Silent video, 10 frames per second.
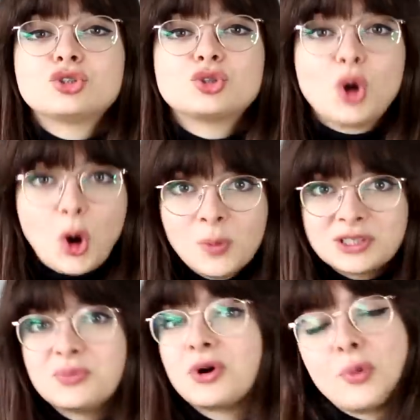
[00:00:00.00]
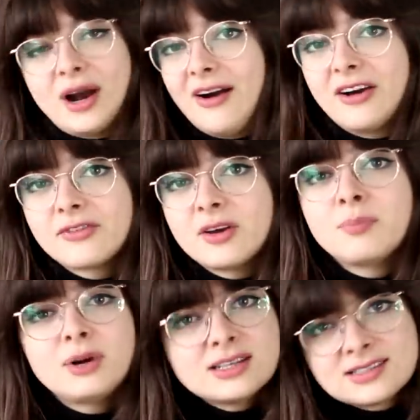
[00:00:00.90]
so much more wear out of
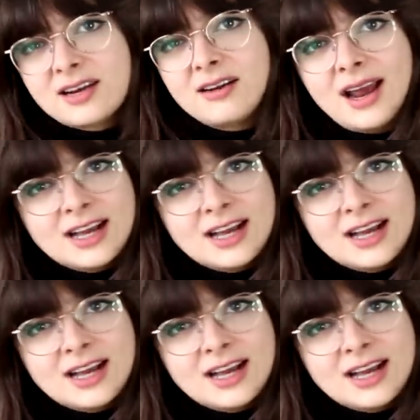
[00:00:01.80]
them. Plus they are